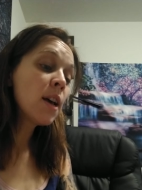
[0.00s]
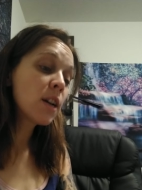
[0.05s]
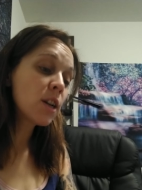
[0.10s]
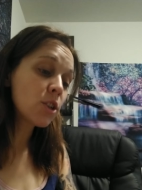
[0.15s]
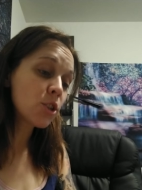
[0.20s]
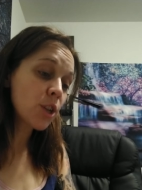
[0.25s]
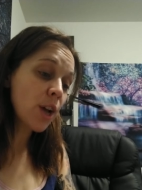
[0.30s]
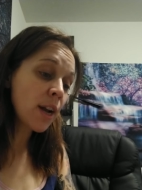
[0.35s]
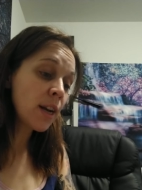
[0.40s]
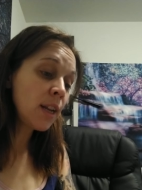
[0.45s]

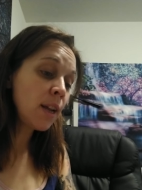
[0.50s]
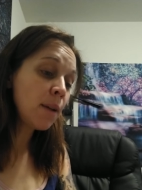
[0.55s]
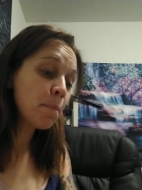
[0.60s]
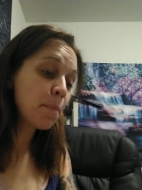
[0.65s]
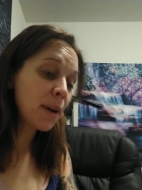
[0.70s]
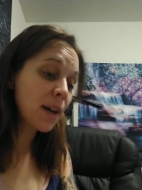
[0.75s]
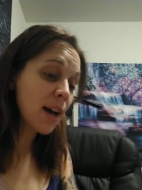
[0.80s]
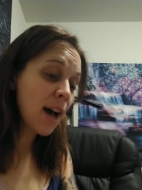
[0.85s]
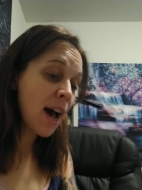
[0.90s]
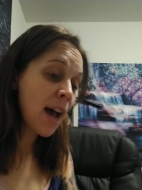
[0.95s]
Kashani,
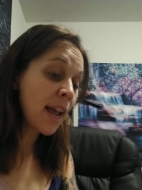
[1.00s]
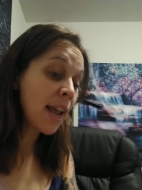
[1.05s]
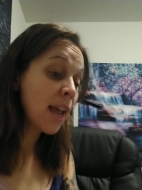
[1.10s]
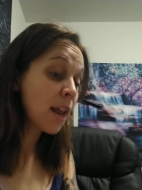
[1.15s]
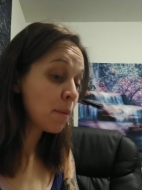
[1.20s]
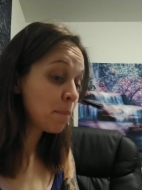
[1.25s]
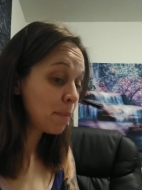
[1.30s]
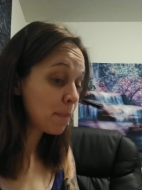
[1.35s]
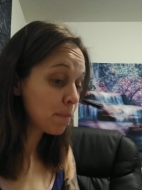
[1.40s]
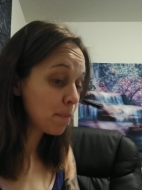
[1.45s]
Baghai,
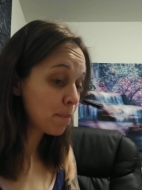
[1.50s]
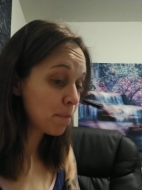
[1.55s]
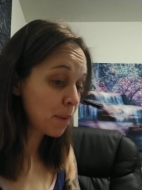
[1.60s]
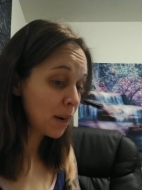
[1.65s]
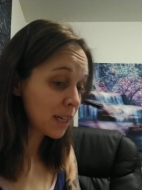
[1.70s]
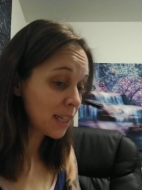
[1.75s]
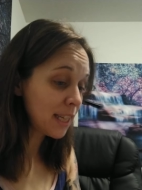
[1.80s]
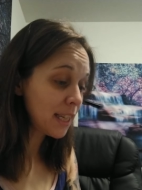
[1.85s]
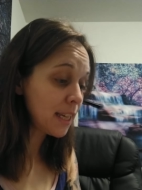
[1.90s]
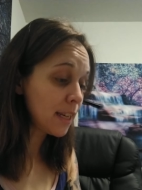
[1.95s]
and
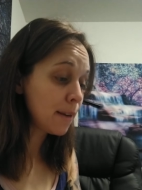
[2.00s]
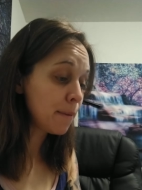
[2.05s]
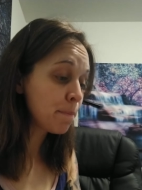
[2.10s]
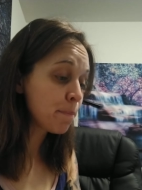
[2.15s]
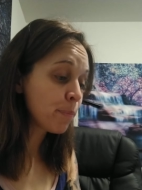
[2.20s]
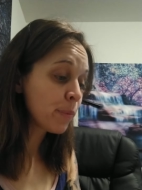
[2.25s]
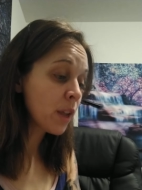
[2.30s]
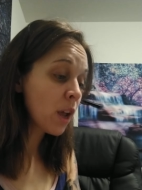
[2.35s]
Makki